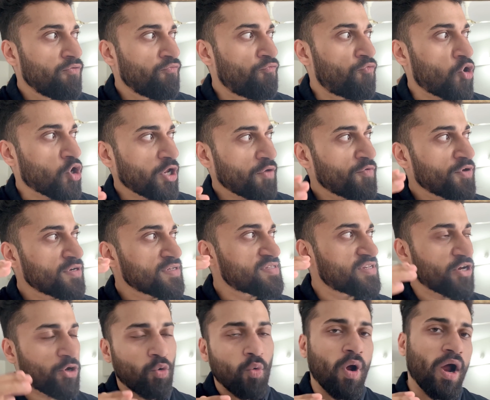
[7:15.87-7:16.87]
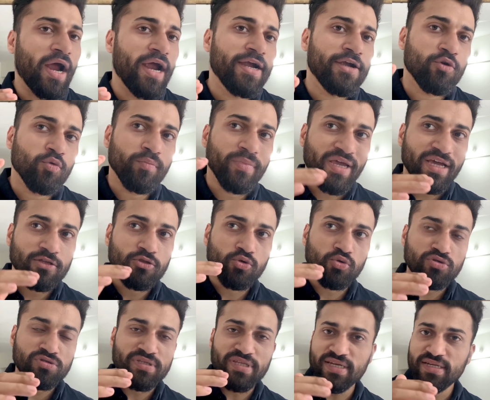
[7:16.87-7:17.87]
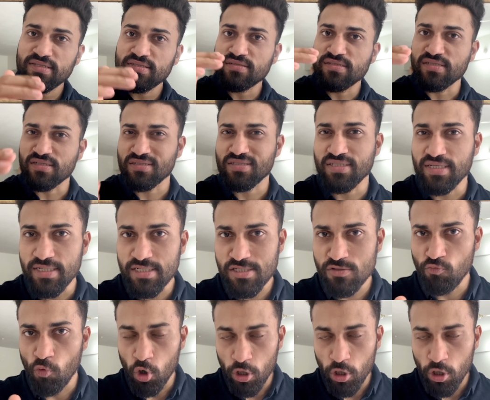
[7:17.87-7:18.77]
whatever is required to make those things a success,